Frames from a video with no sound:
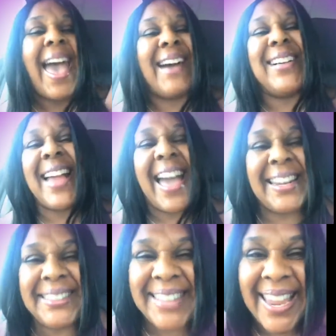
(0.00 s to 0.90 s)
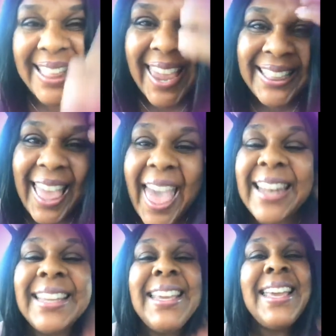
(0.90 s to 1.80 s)
Well, God didn't say it like
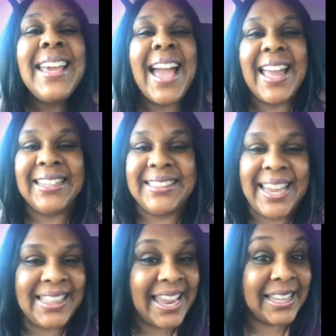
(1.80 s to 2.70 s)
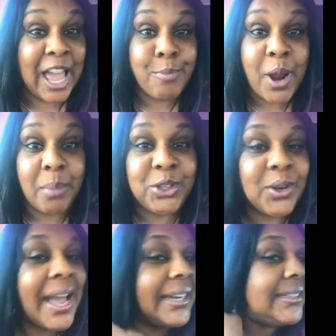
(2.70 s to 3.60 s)
that. God didn't say it like that. I promise
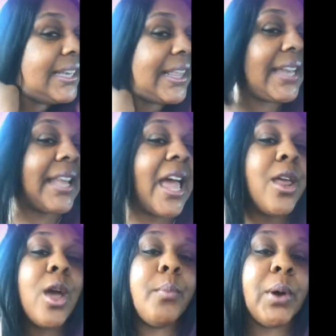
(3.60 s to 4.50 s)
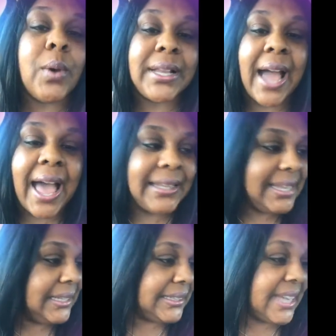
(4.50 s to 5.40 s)
you, God didn't say it like that. But what God
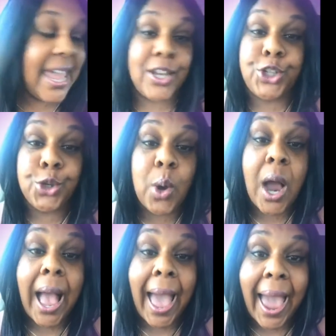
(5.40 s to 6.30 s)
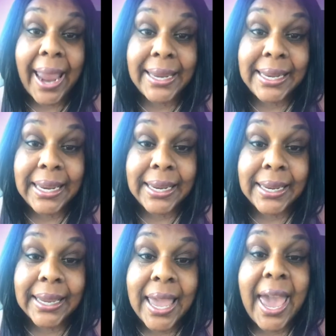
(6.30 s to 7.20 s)
did say is you are
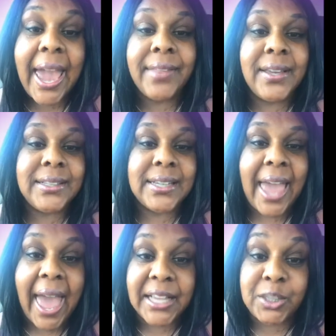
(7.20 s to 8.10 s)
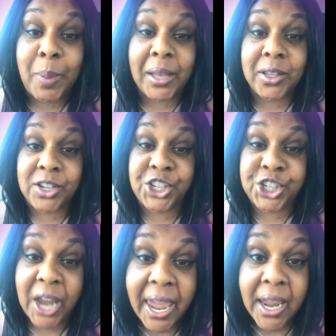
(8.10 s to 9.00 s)
hiding, and there's an aspect of
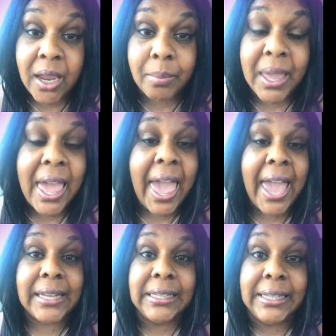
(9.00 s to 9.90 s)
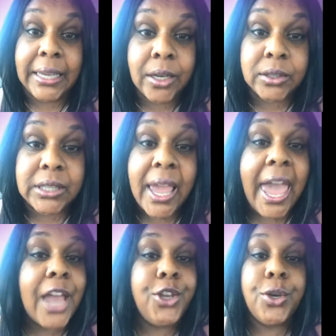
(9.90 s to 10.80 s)
shame and guilt,
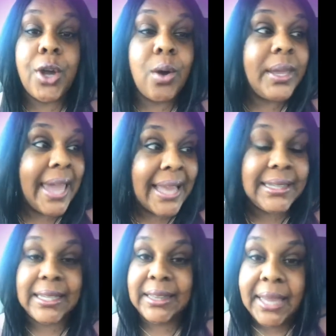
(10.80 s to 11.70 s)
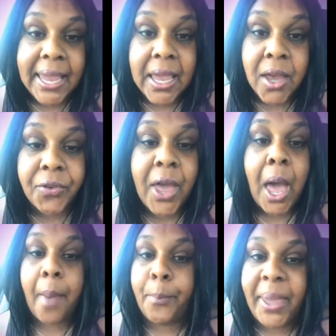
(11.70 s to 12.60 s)
and you don't get to live
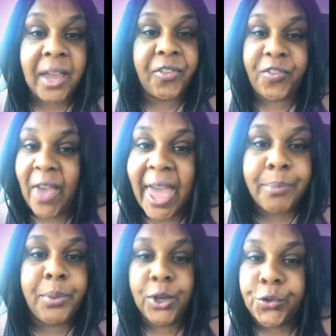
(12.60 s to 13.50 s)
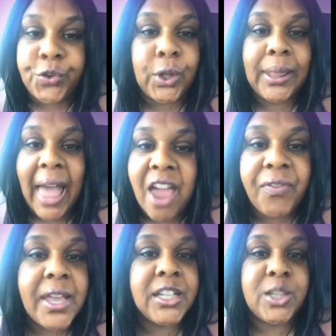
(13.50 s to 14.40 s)
a big, fat, beautiful
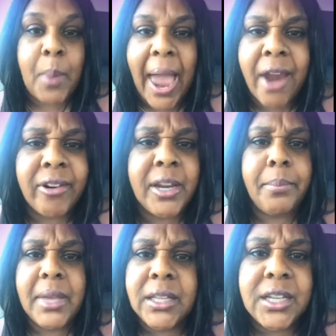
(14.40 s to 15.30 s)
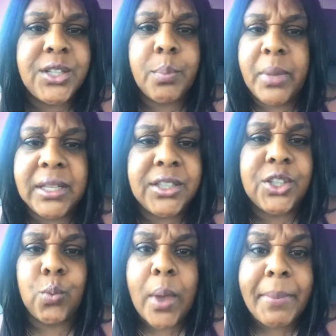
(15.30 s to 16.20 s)
life inspiring millions and
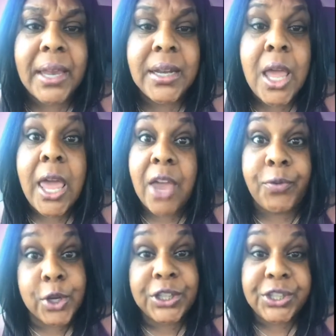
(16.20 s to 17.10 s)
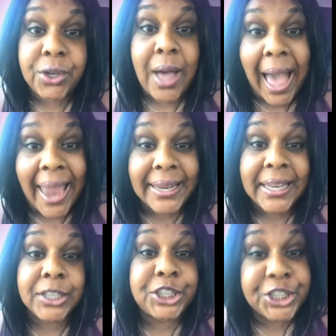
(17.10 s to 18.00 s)
millions of women if you're still
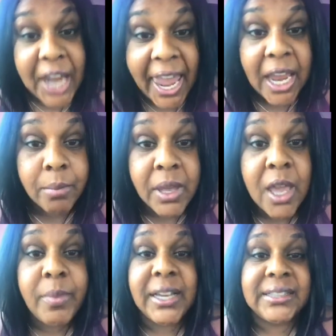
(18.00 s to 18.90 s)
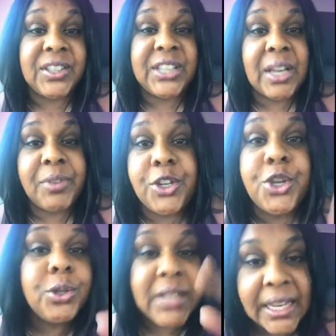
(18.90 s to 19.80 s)
hiding in shame because of something
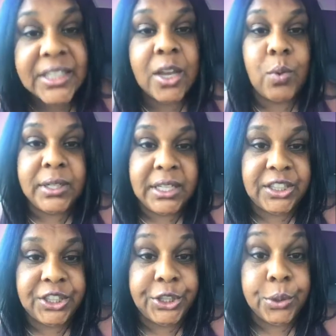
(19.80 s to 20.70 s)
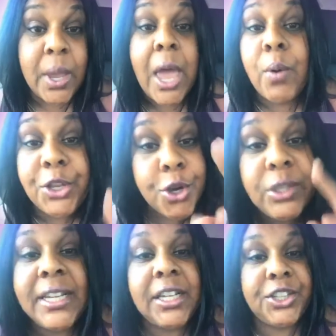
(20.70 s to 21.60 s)
you think someone did to you when
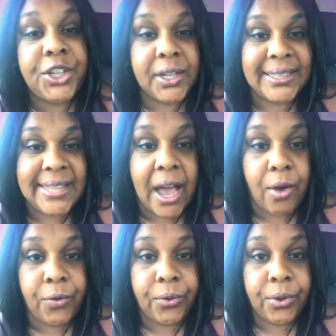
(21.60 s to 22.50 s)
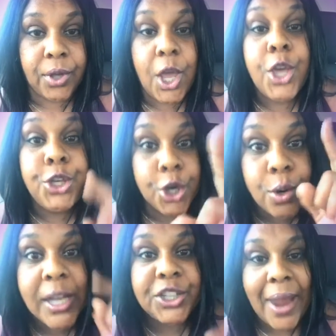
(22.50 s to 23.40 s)
you did it to yourself.
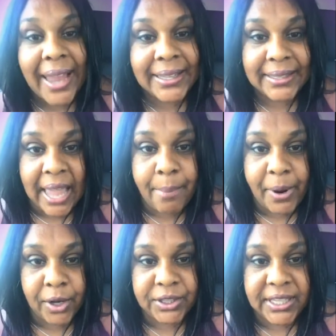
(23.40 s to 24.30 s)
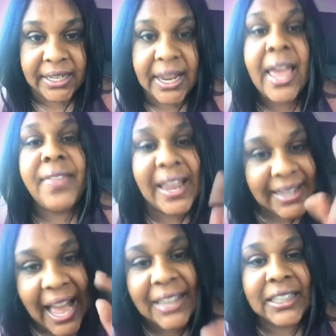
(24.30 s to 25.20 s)
You attracted that person
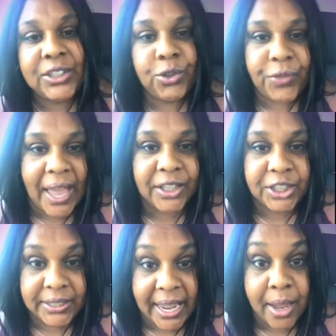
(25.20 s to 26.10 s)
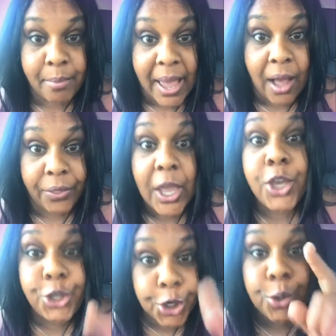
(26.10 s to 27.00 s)
that knocked the tooth out your damn mouth.
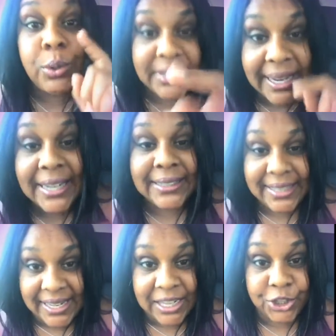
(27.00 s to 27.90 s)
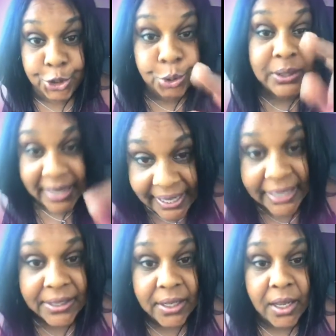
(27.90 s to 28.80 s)
You did it, Denise. You did
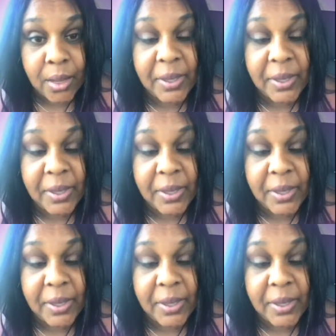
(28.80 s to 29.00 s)
it.